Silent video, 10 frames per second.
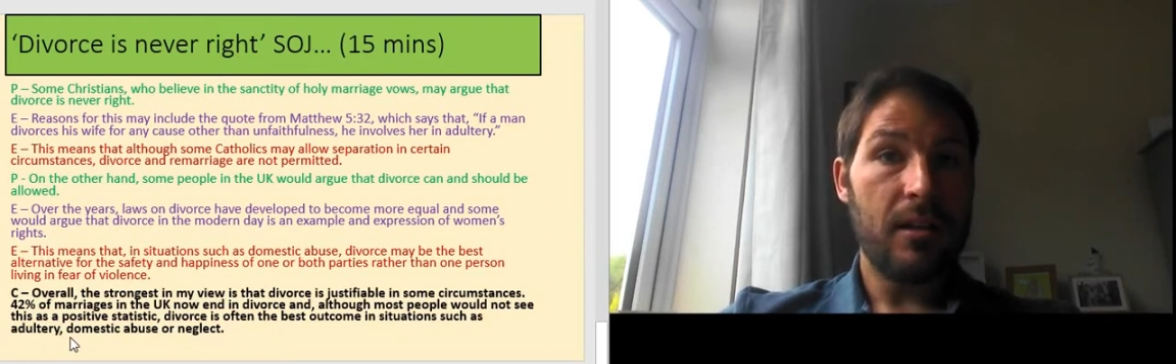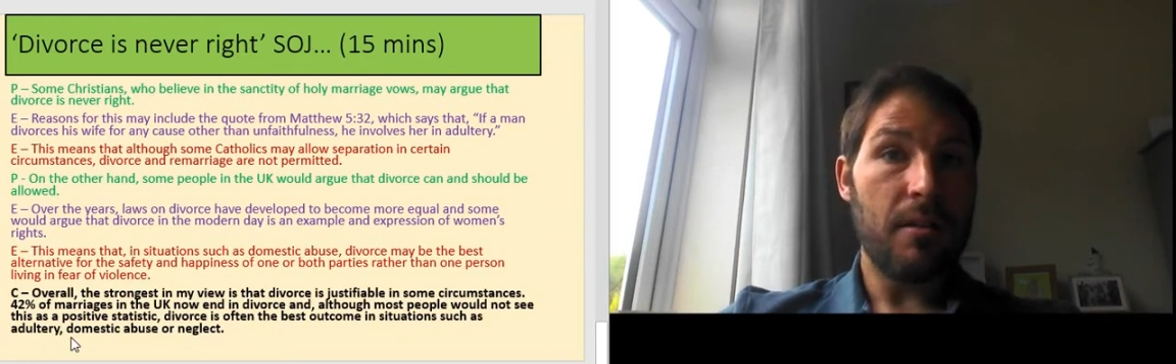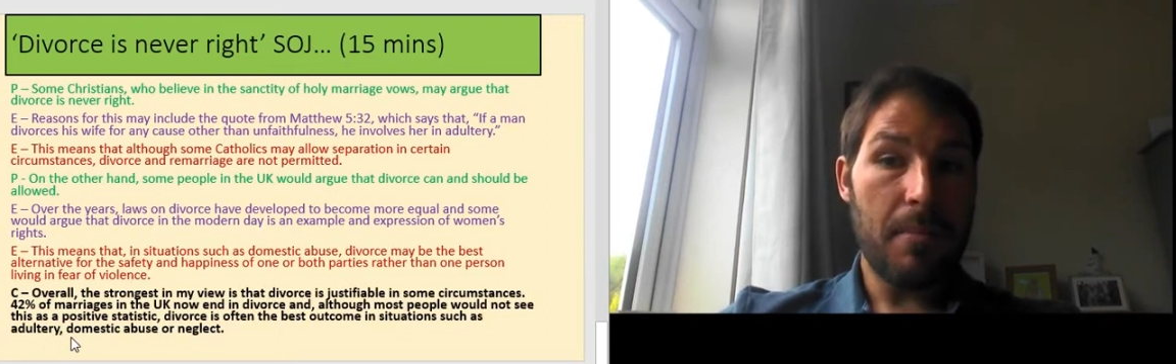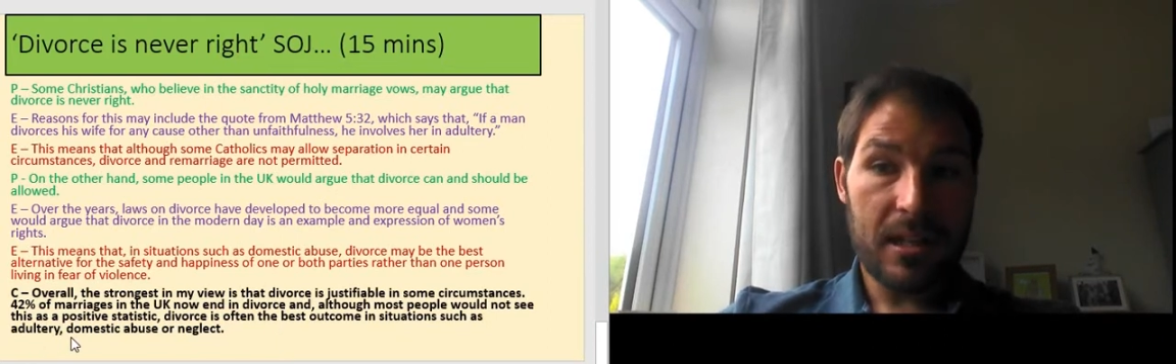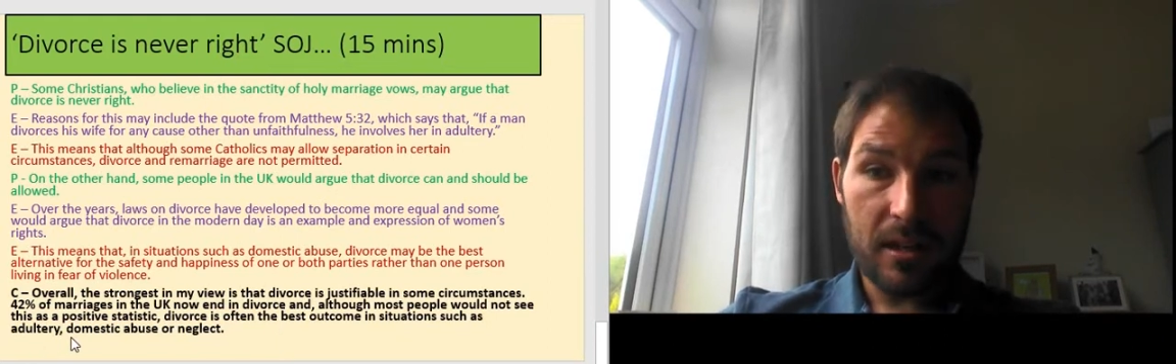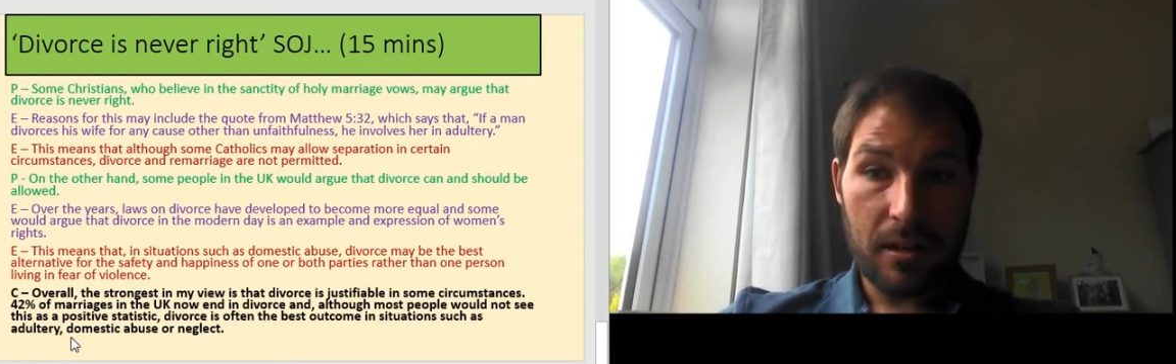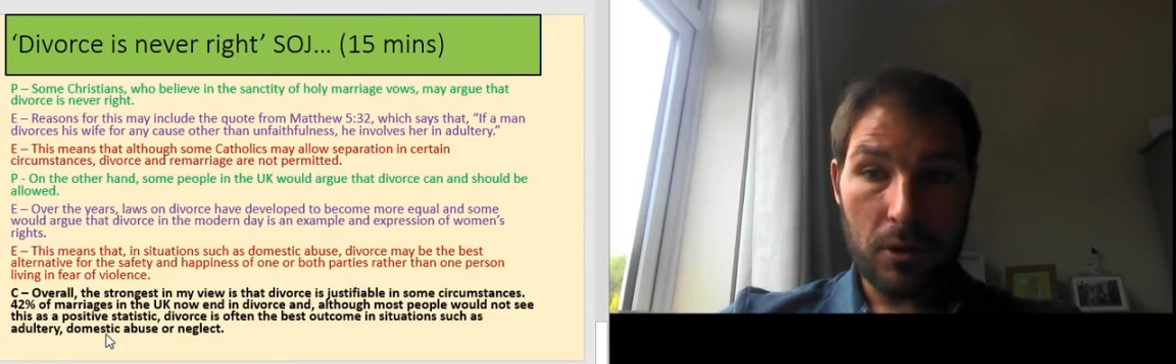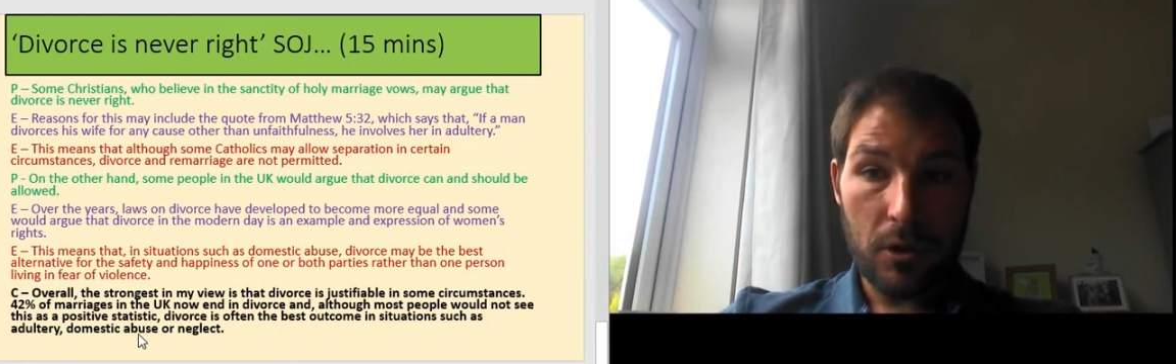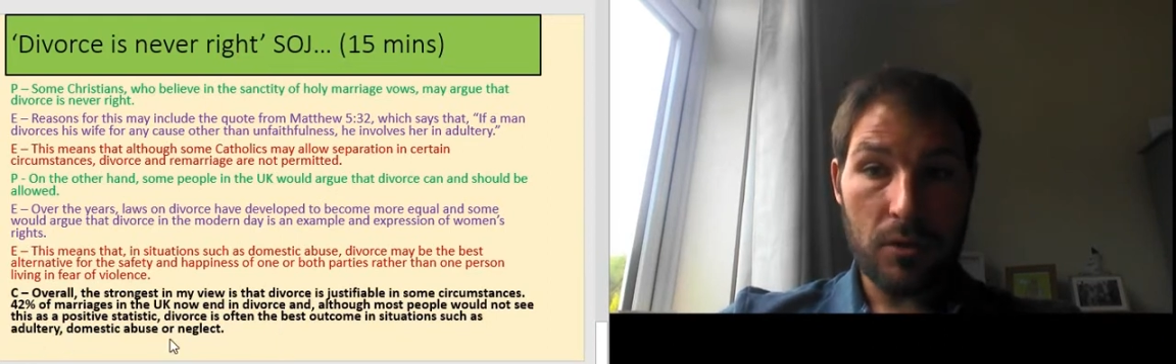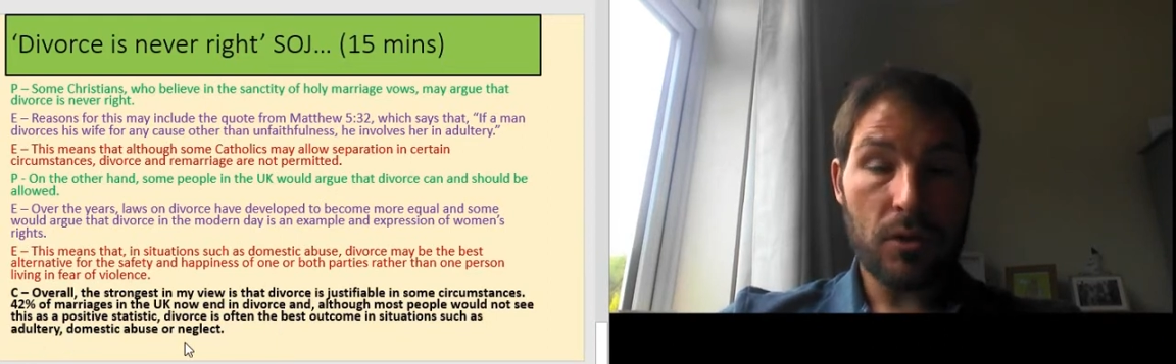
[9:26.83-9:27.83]
domestic
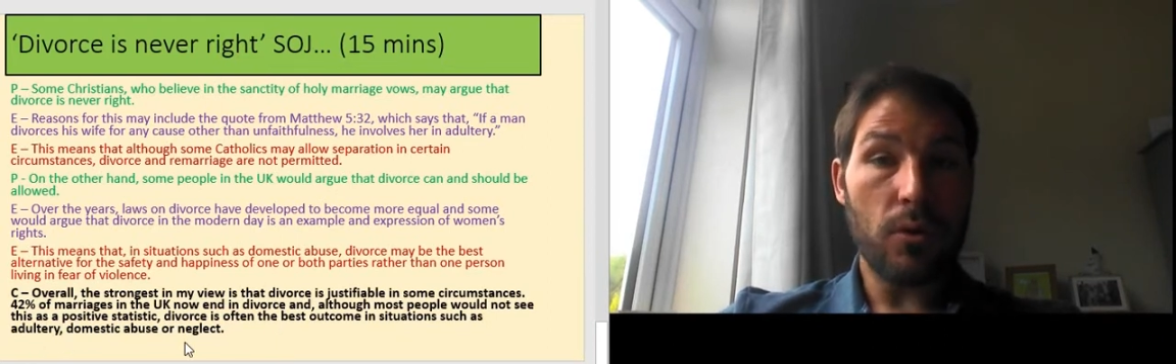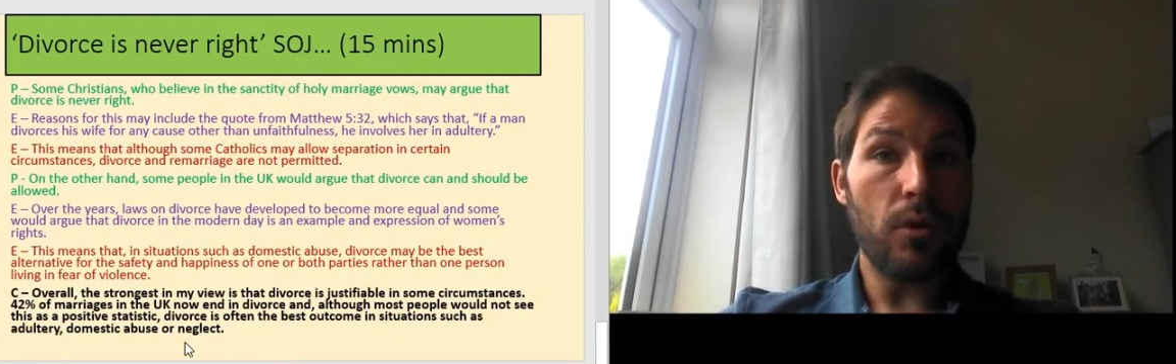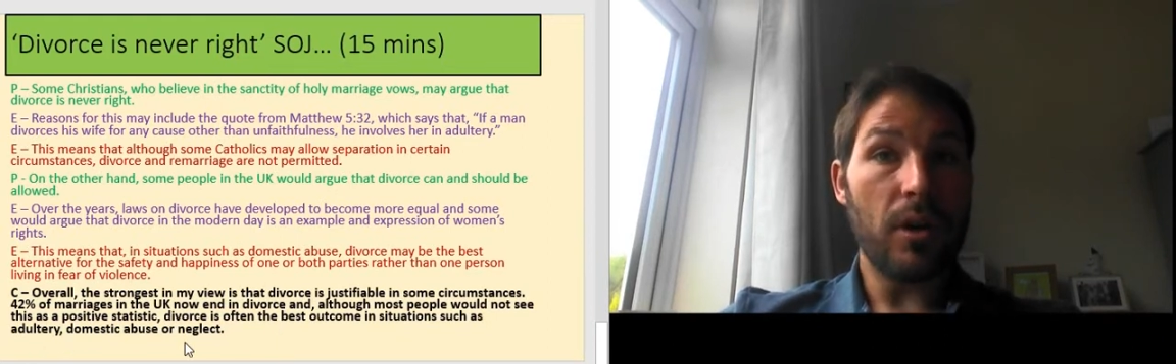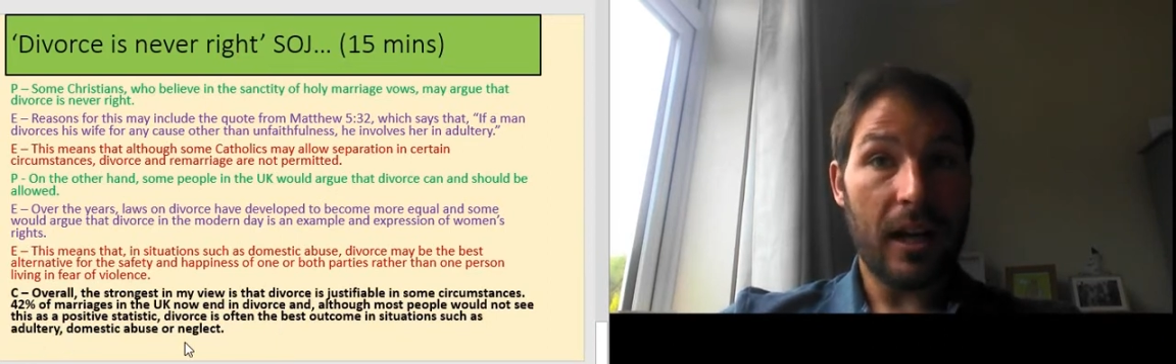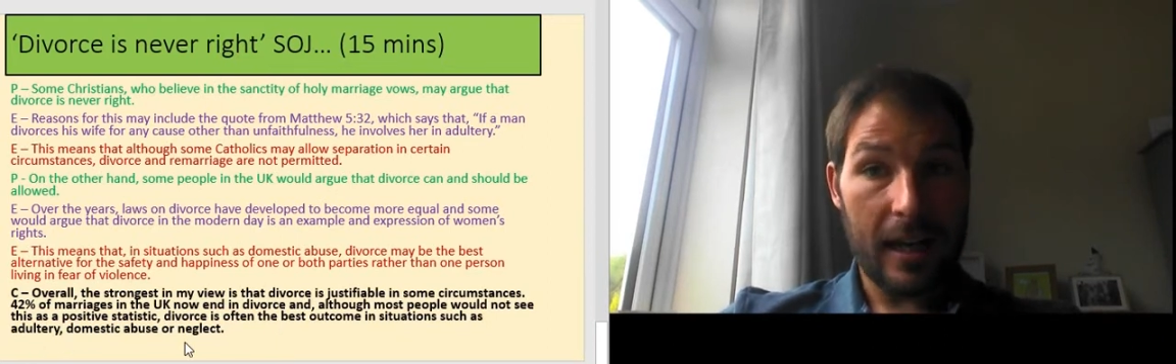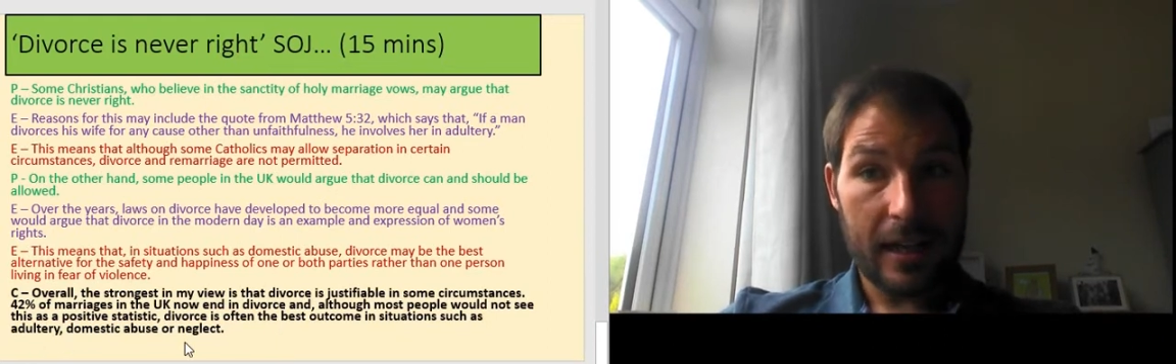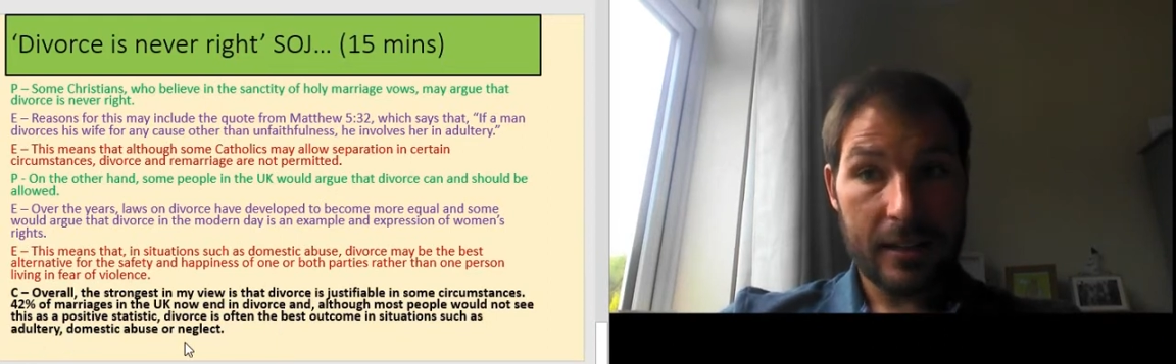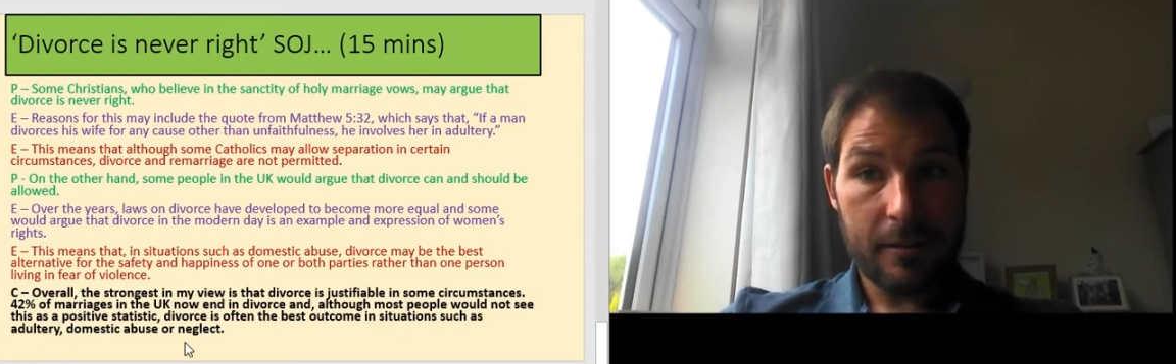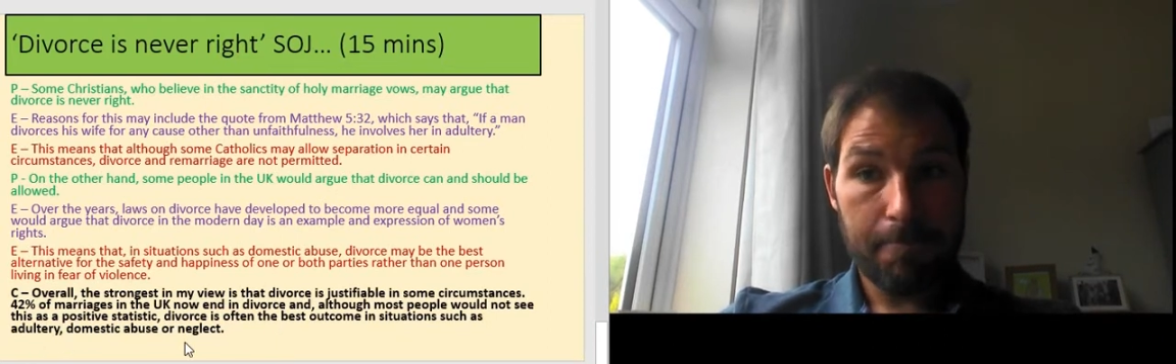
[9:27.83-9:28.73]
abuse, or neglect.